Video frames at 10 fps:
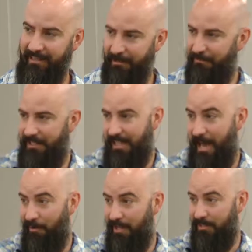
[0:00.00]
lived this
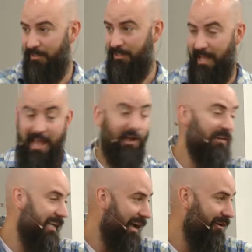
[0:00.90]
out as,
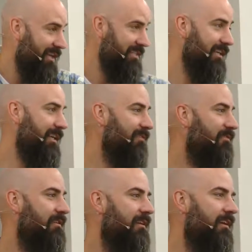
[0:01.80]
held it out as a
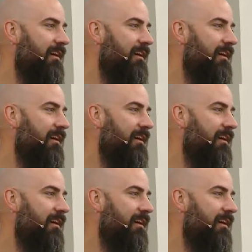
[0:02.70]
gift,